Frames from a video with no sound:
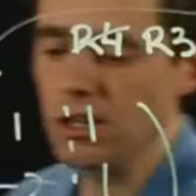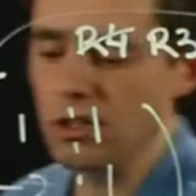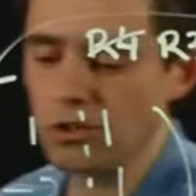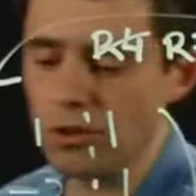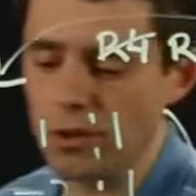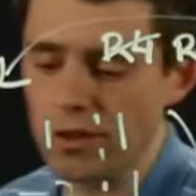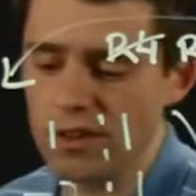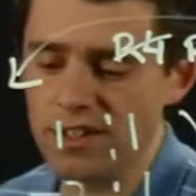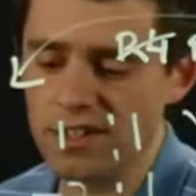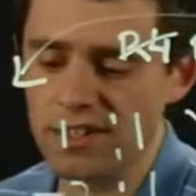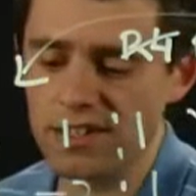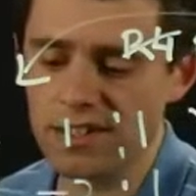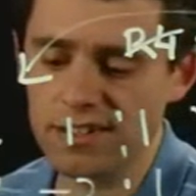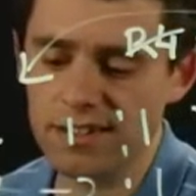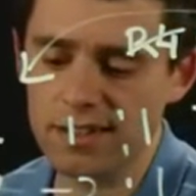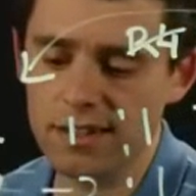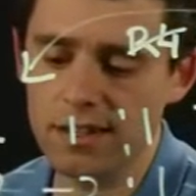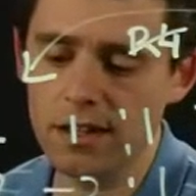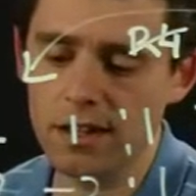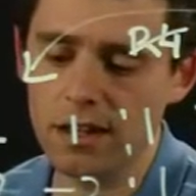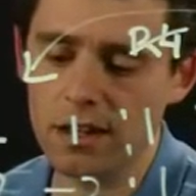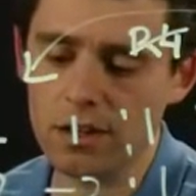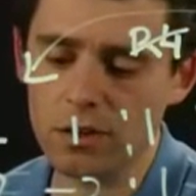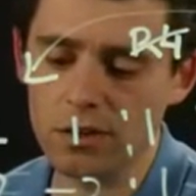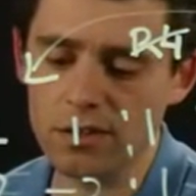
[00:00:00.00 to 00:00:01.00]
So this is
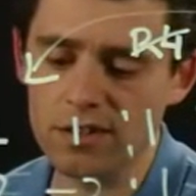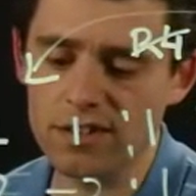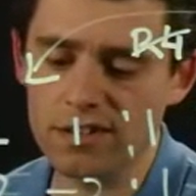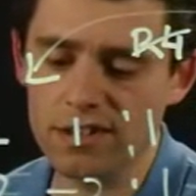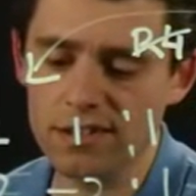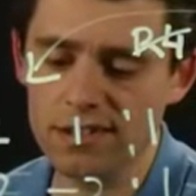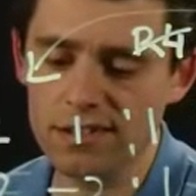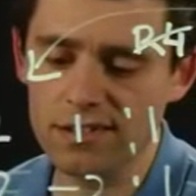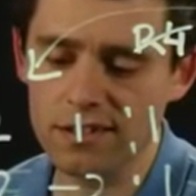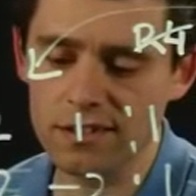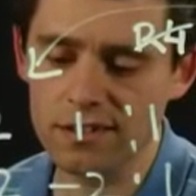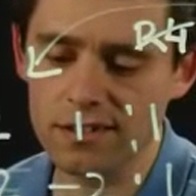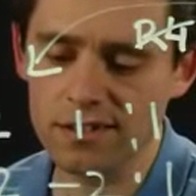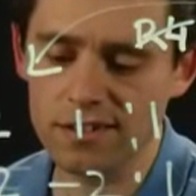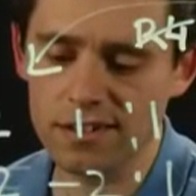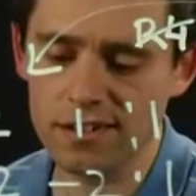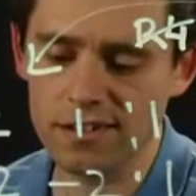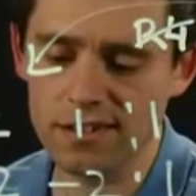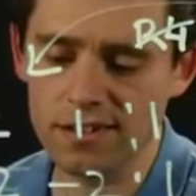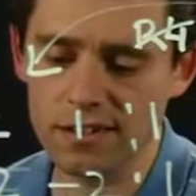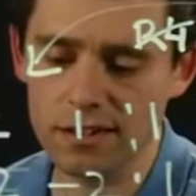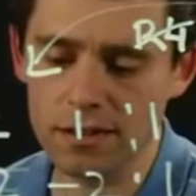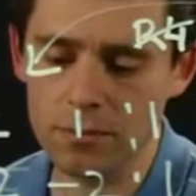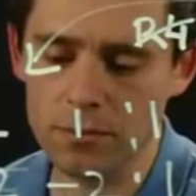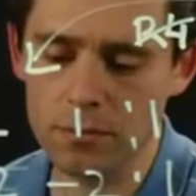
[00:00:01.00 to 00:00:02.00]
still a consistent
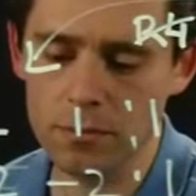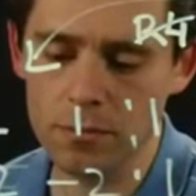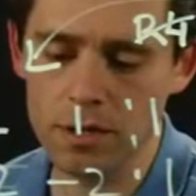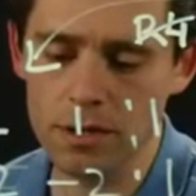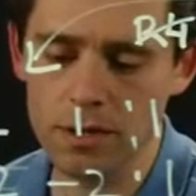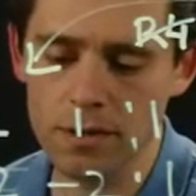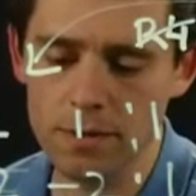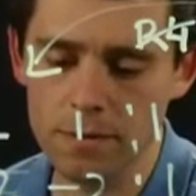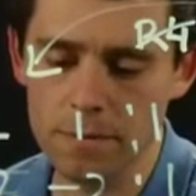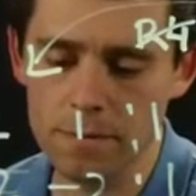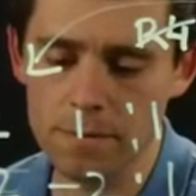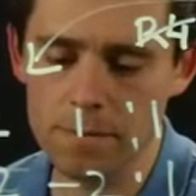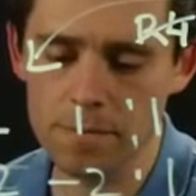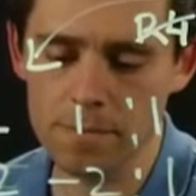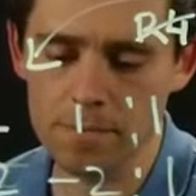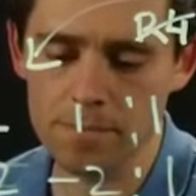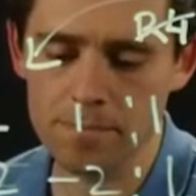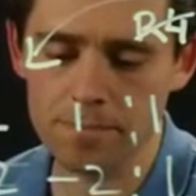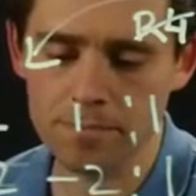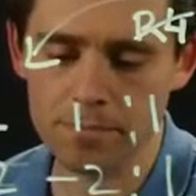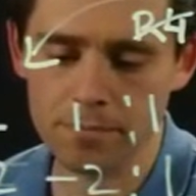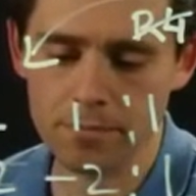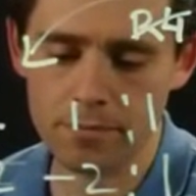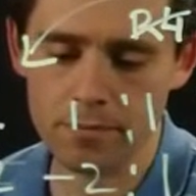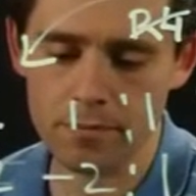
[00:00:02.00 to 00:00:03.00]
system.
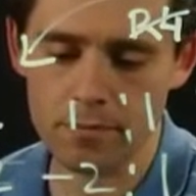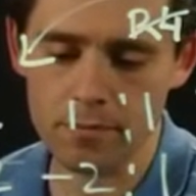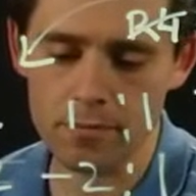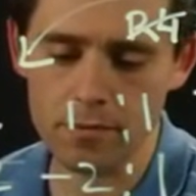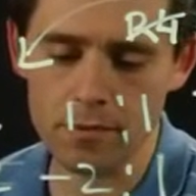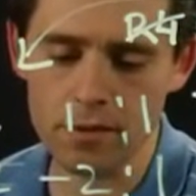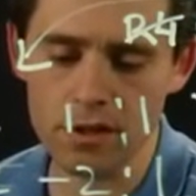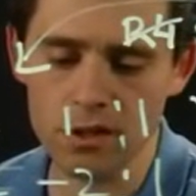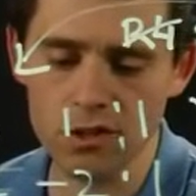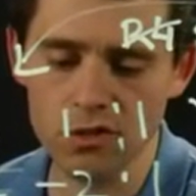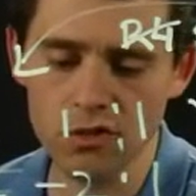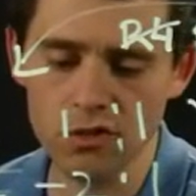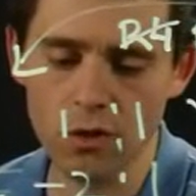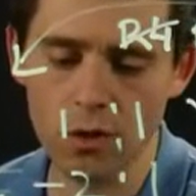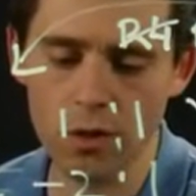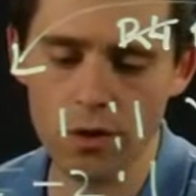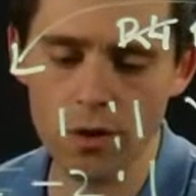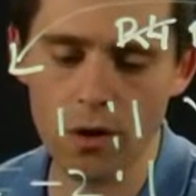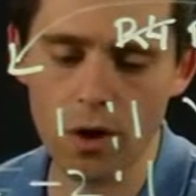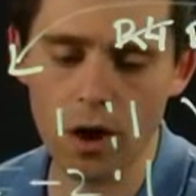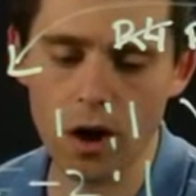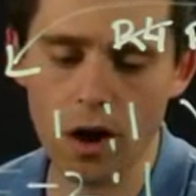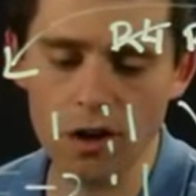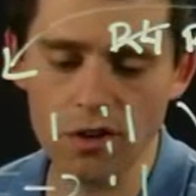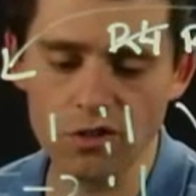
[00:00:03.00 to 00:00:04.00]
So
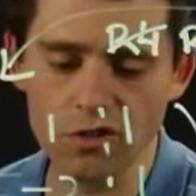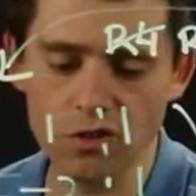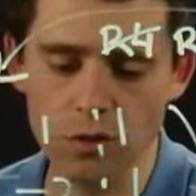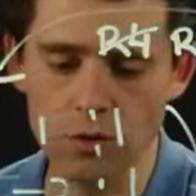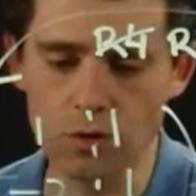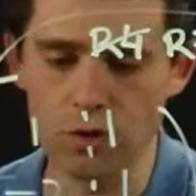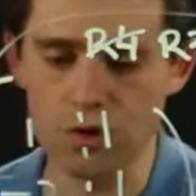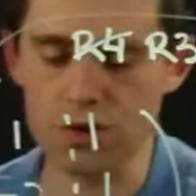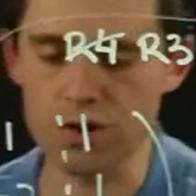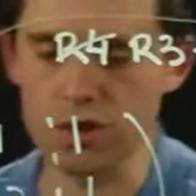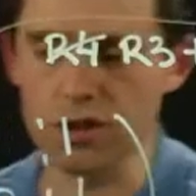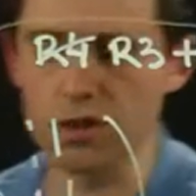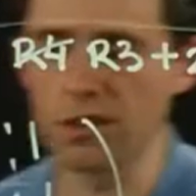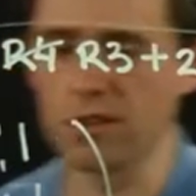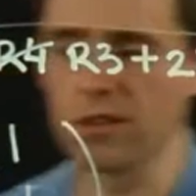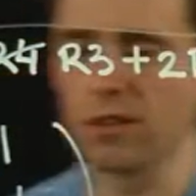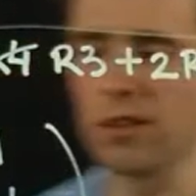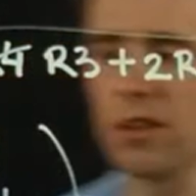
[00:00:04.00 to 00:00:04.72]
there are solutions.